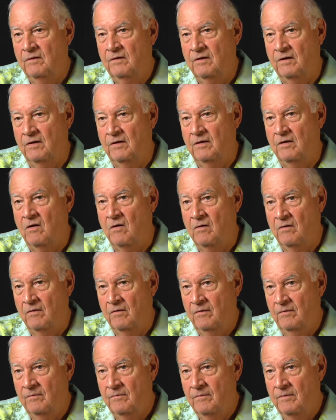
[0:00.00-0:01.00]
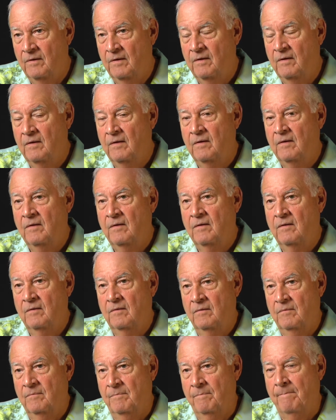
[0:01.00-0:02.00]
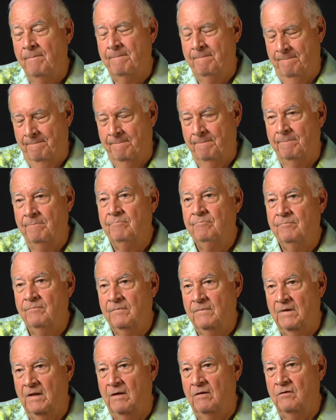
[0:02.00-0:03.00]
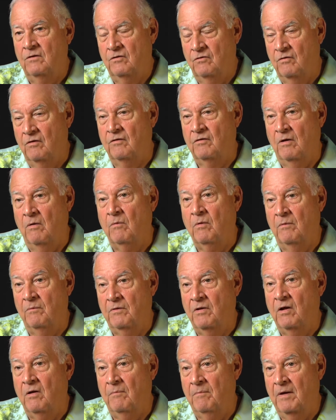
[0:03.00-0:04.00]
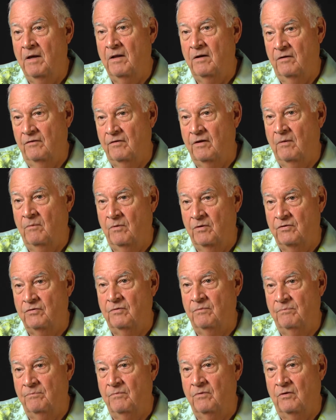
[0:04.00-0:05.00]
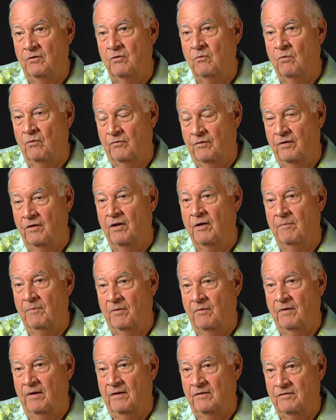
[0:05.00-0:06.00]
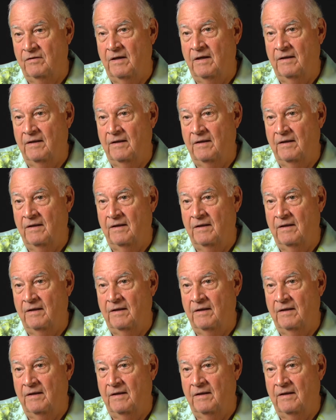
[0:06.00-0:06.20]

can garner and this is on the Republican side. Mm-hmm. Okay. Yeah. You, is that what we're talking about, or is that what you or you want the Democrat side?